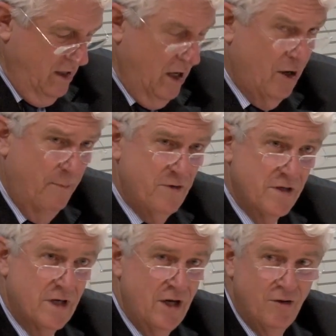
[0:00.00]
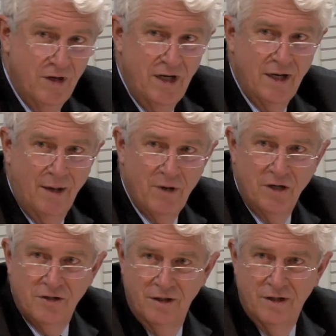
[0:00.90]
And obviously you need, I
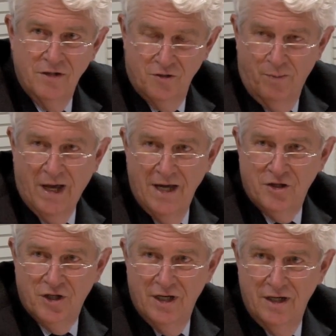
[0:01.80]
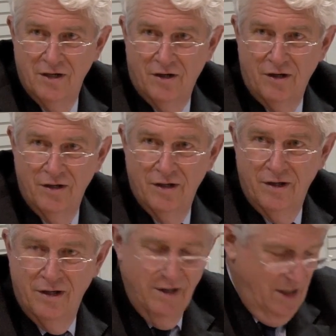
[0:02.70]
mentioned the supply chain on
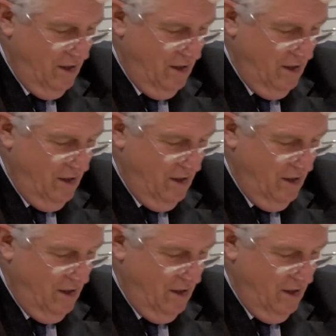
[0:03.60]
the